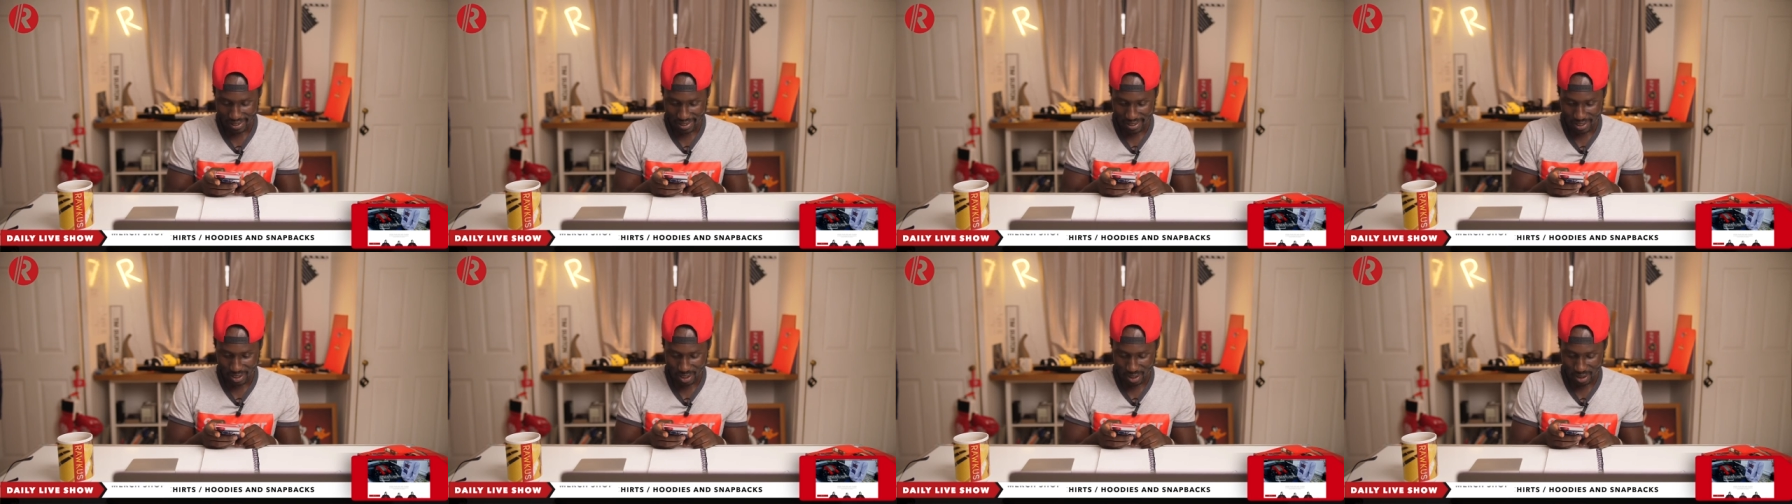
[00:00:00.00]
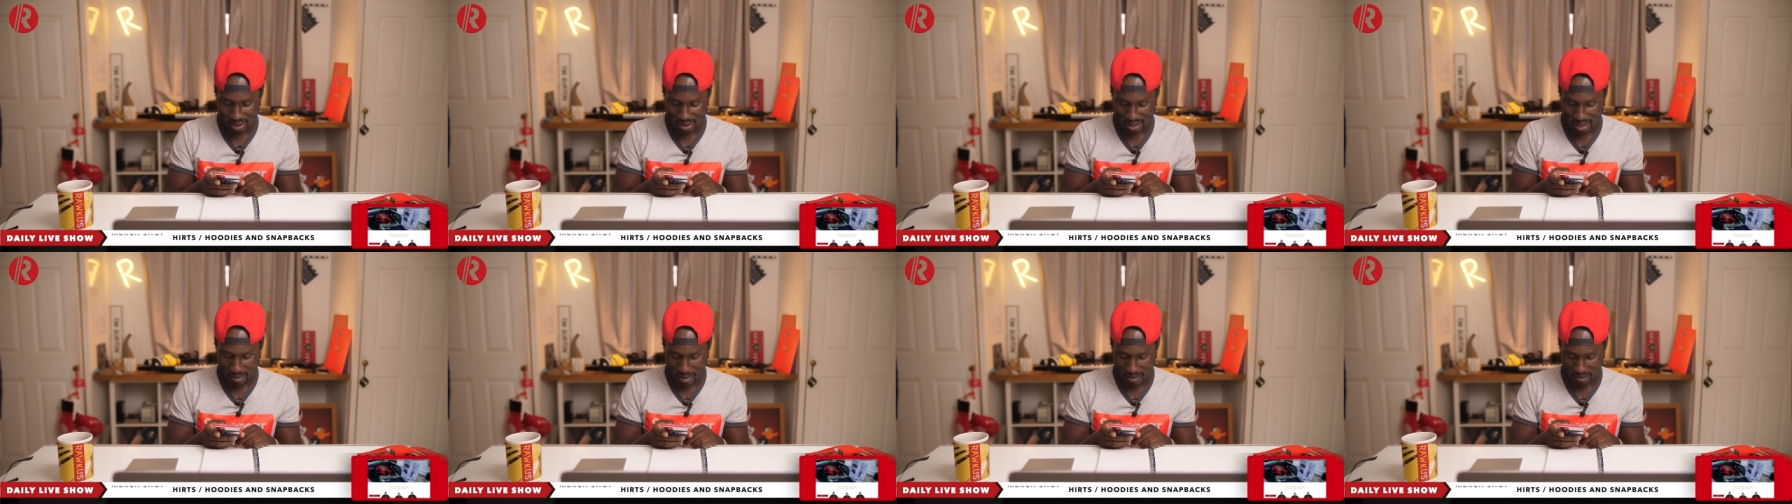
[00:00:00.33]

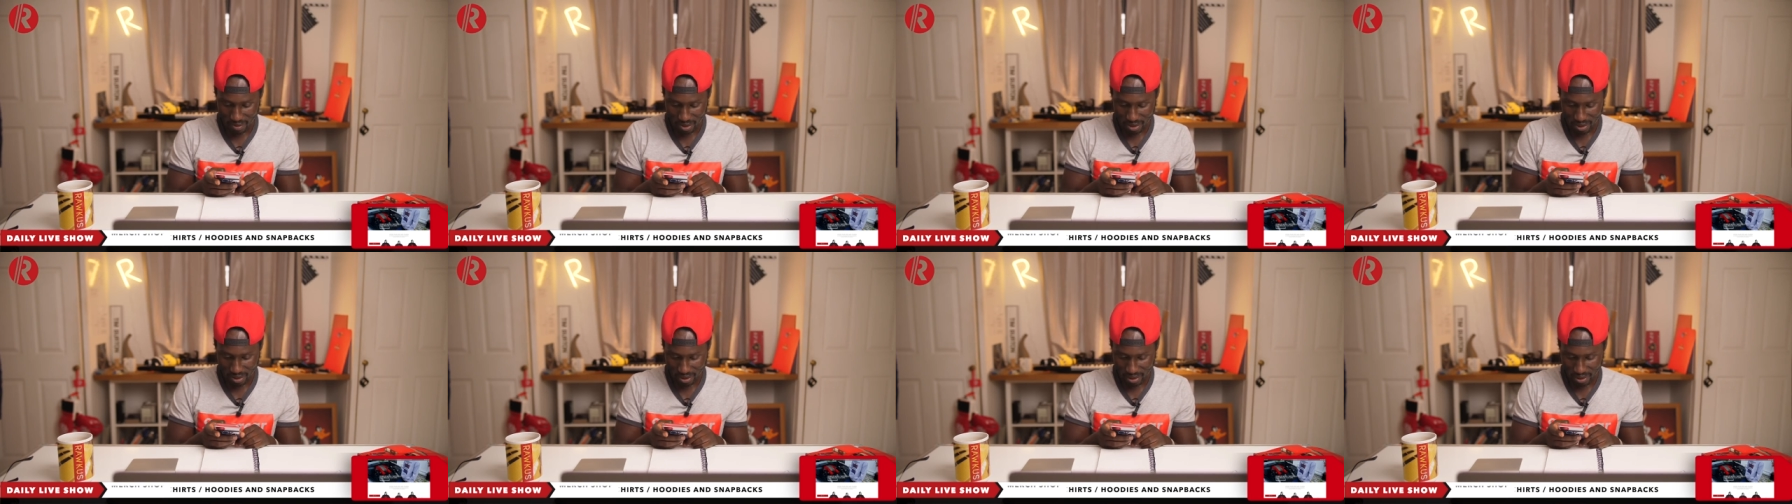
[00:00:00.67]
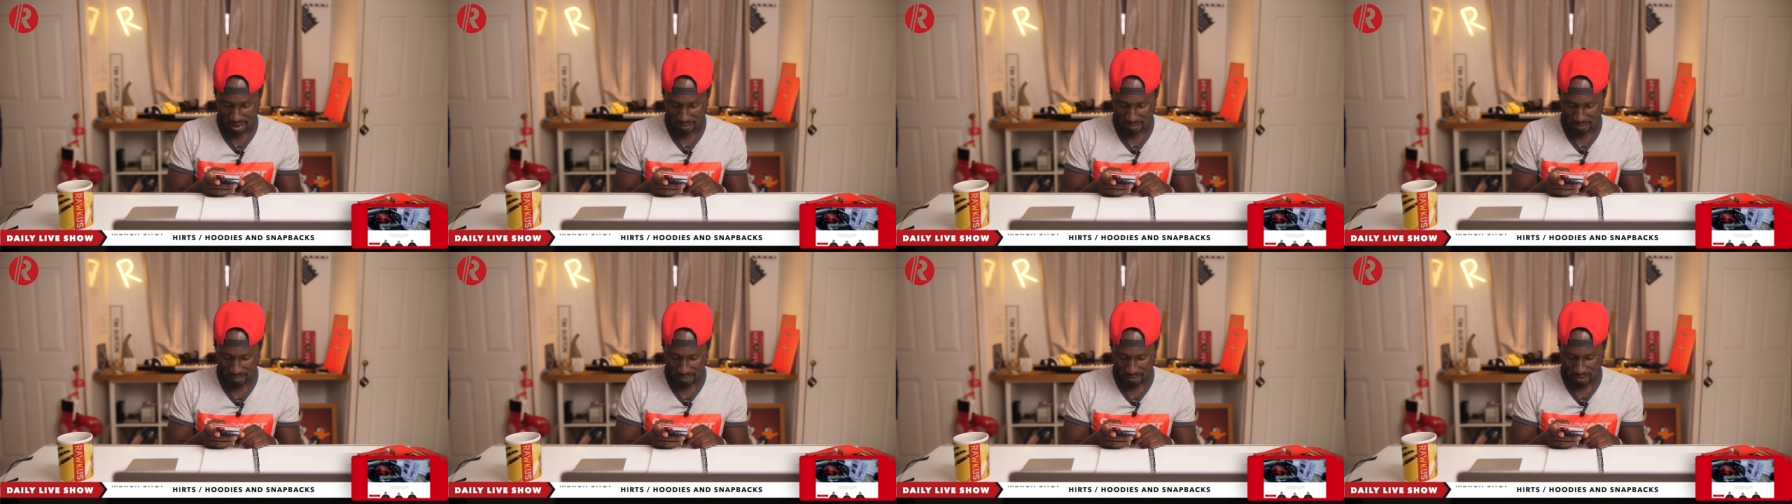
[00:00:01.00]
oh, let me have a look.
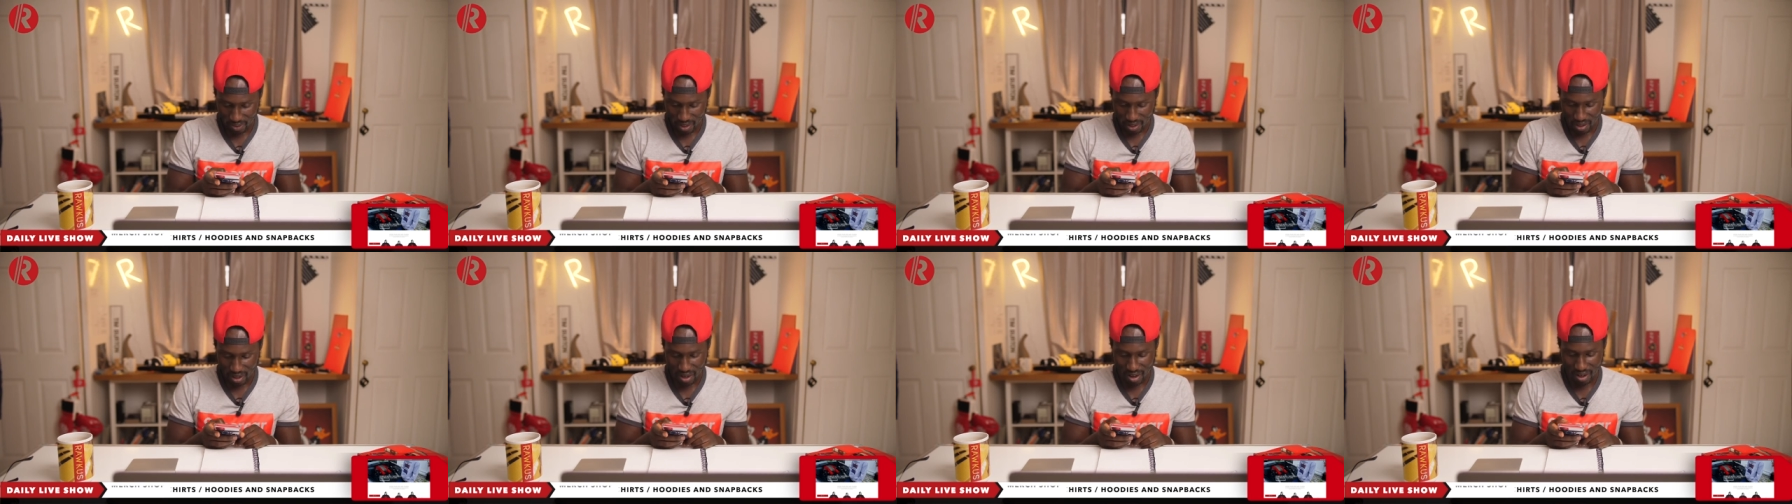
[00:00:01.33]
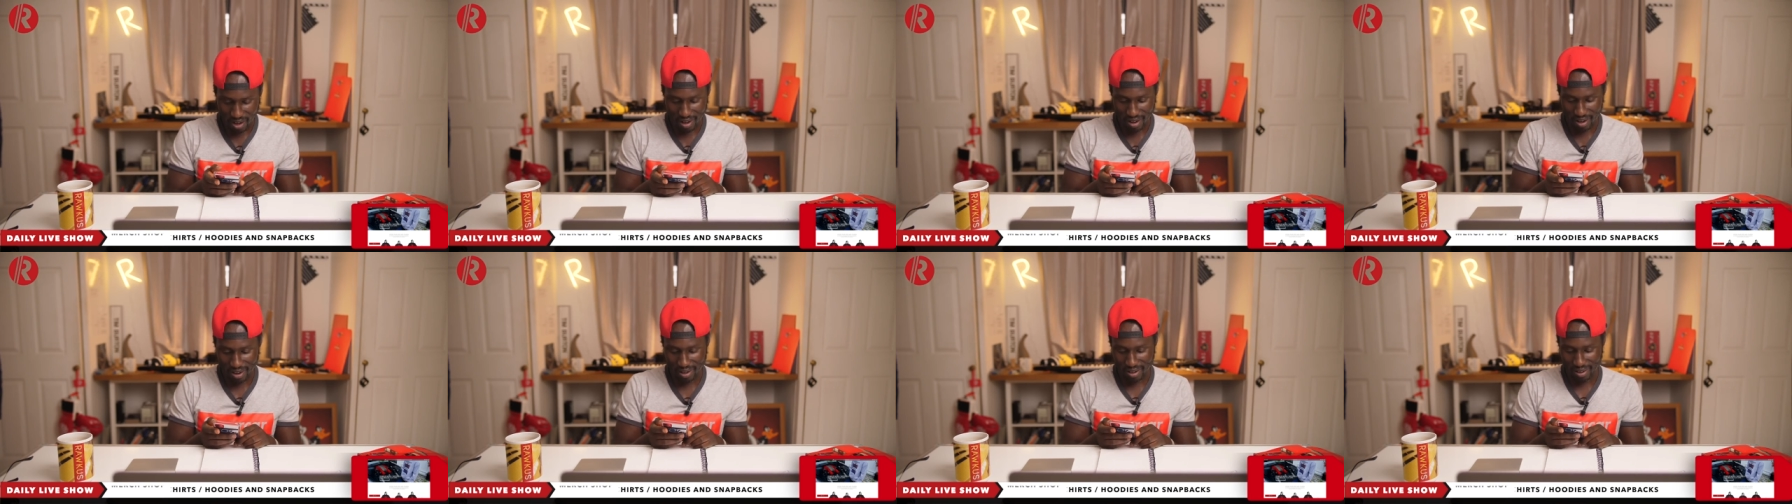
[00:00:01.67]

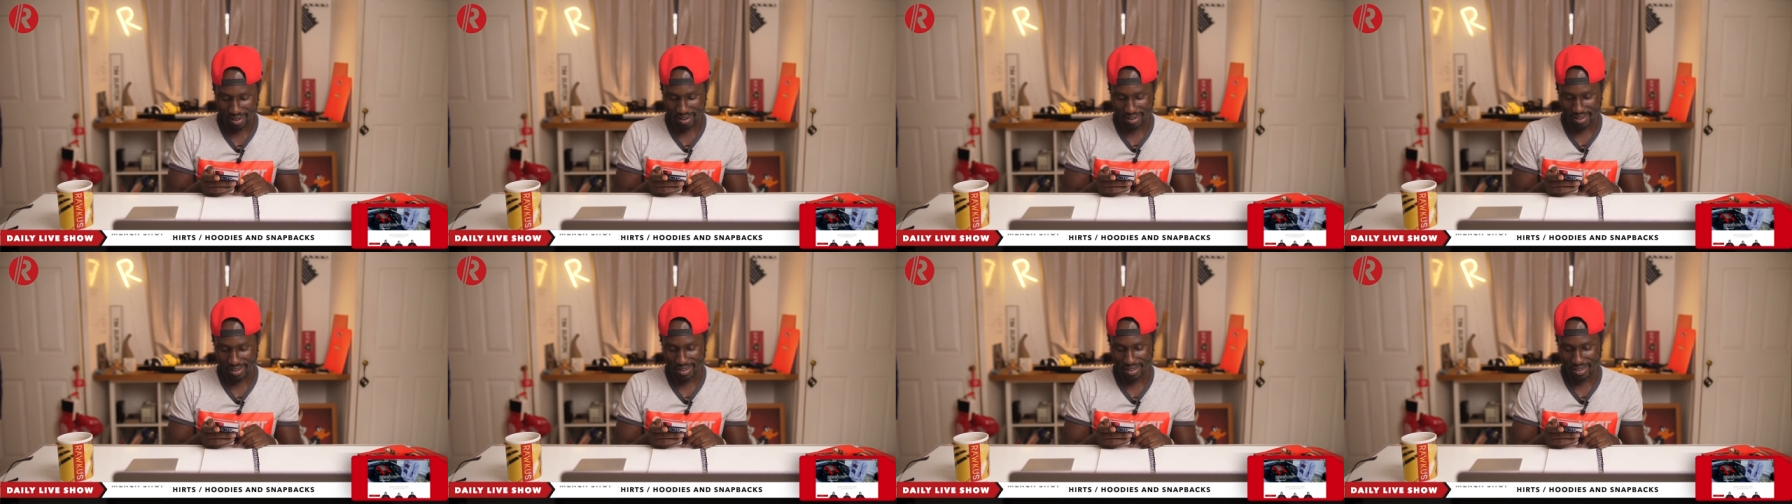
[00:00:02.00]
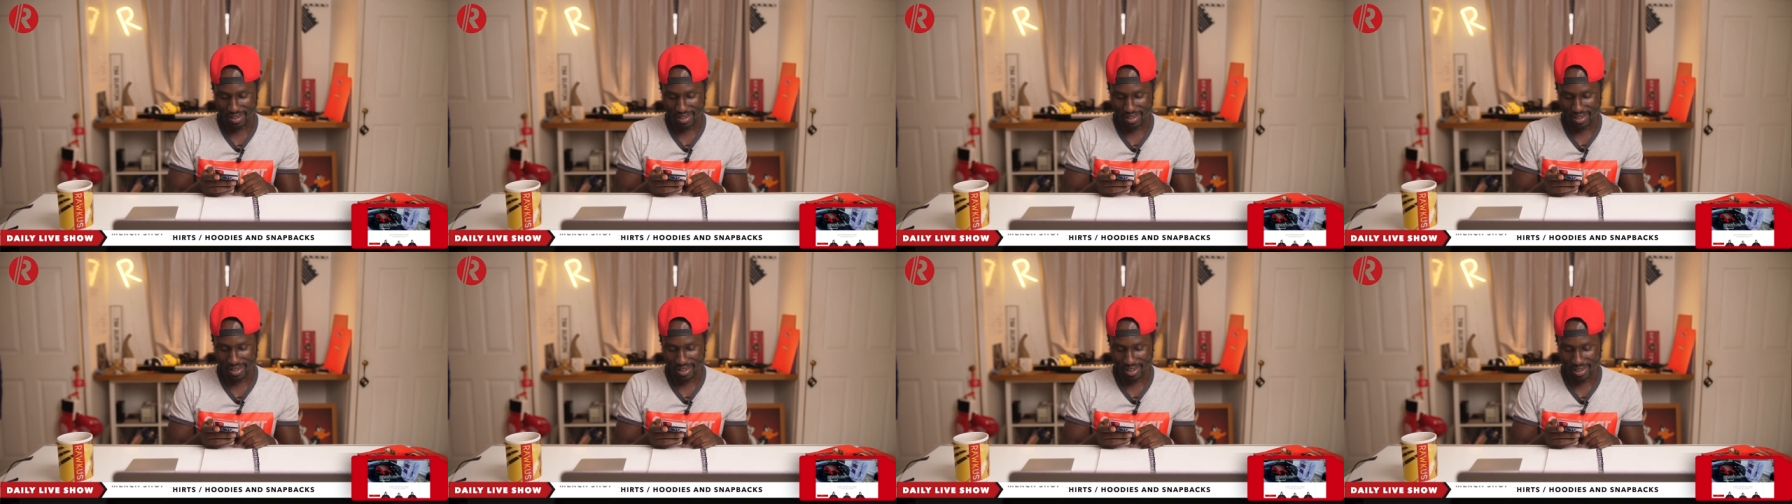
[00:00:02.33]
Oh
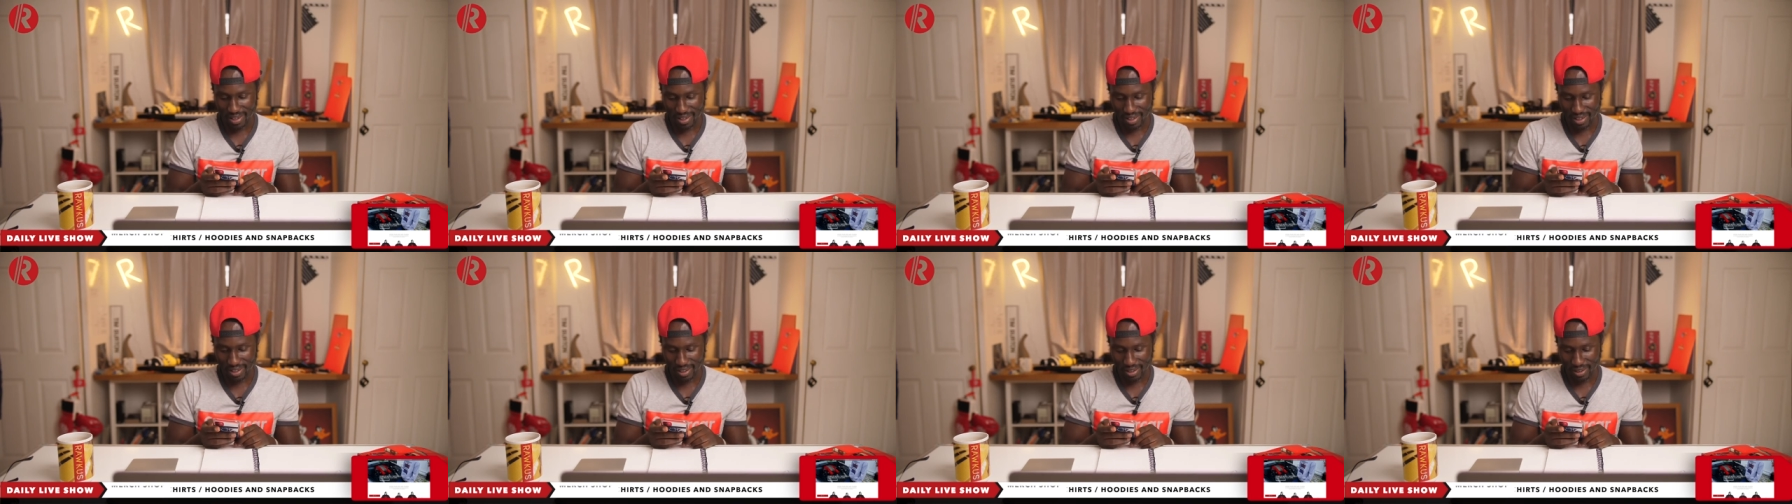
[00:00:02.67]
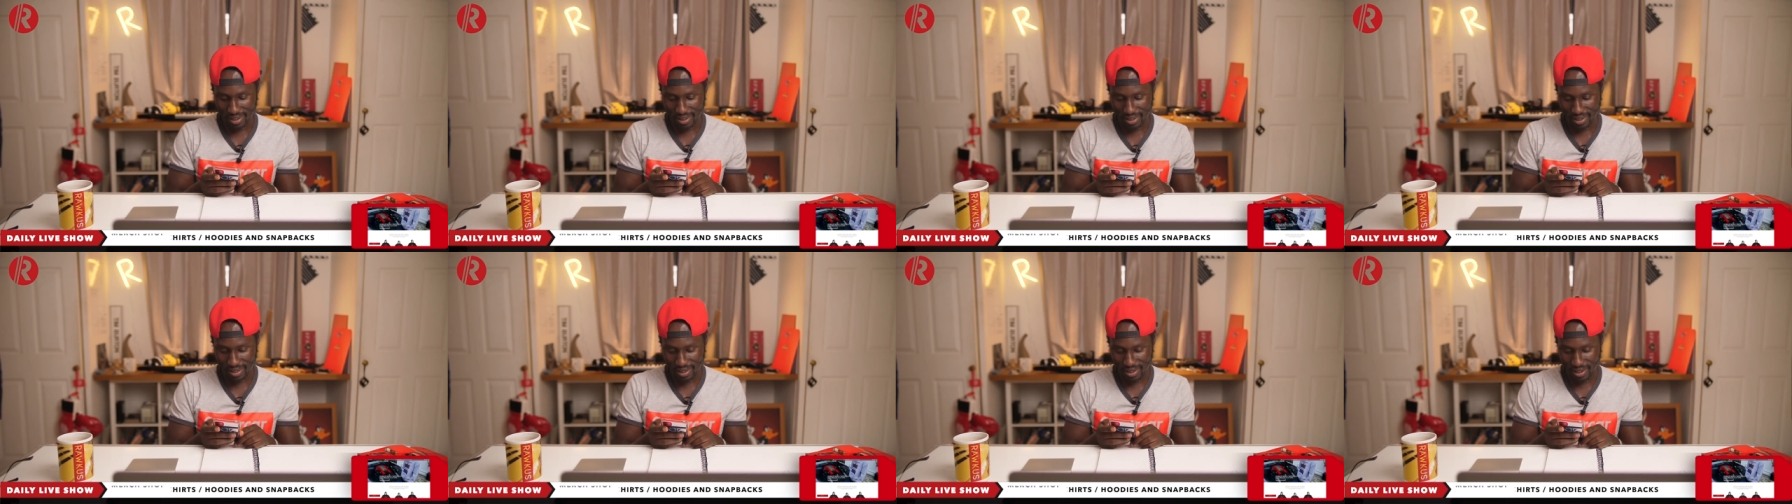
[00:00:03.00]

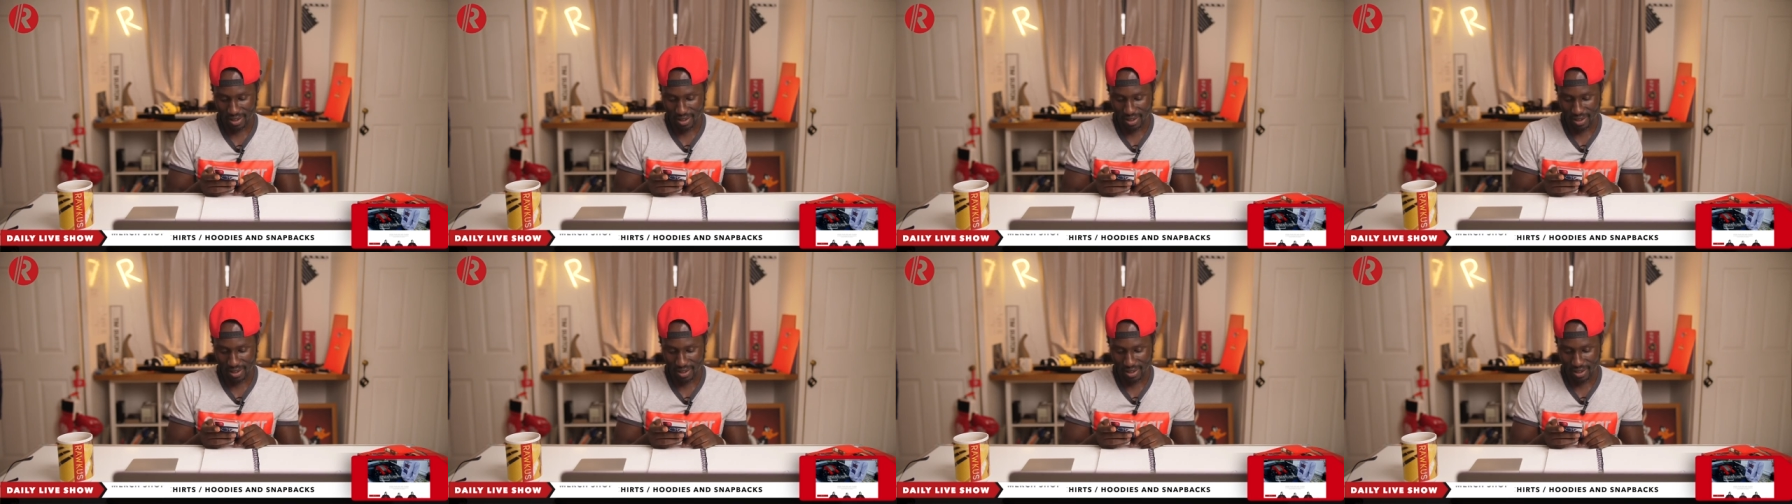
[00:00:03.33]
no,